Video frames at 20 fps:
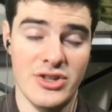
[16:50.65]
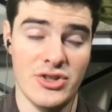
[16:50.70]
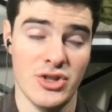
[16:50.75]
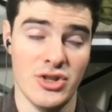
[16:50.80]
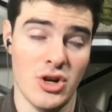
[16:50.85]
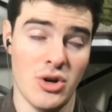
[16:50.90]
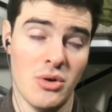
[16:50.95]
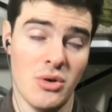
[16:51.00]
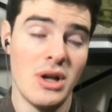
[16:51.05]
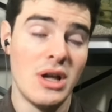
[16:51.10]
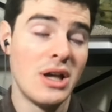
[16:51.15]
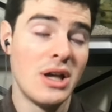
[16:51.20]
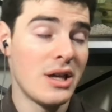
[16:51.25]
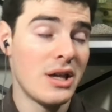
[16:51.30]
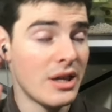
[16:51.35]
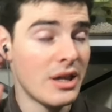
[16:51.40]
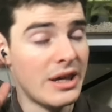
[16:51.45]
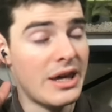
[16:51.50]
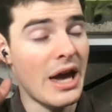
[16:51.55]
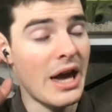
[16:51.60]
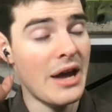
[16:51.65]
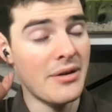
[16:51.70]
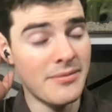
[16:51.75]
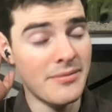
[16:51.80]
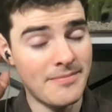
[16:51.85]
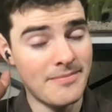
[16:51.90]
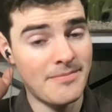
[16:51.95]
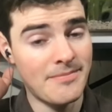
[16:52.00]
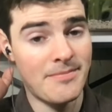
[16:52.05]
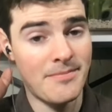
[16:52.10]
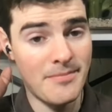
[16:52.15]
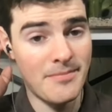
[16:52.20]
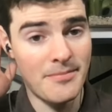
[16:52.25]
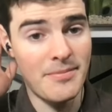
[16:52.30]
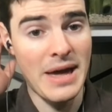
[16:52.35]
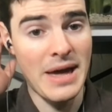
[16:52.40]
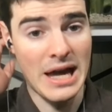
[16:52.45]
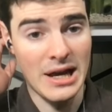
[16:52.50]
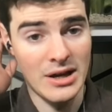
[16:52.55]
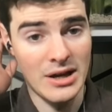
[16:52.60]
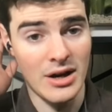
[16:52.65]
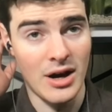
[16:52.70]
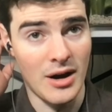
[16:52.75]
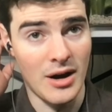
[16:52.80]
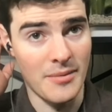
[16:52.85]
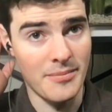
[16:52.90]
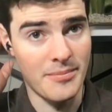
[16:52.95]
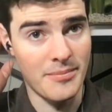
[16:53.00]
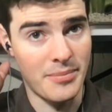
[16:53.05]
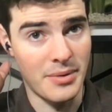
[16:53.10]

so getting back up.